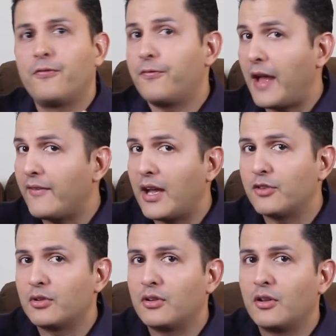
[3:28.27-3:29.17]

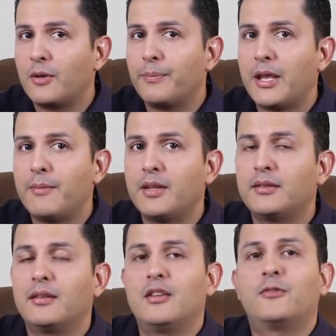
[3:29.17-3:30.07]
$500 payment
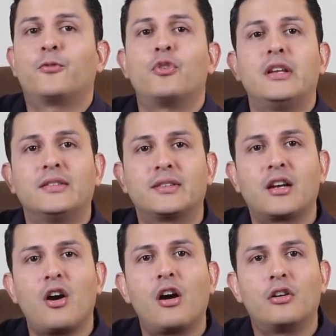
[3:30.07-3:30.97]
that is for his
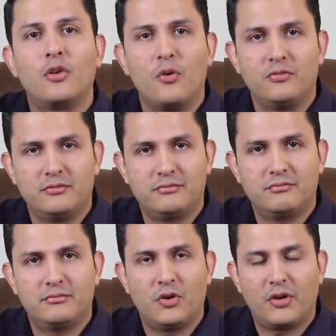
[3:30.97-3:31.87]
car loan,
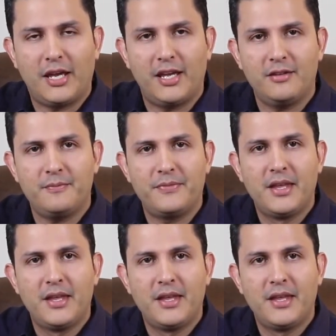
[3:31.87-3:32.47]
okay?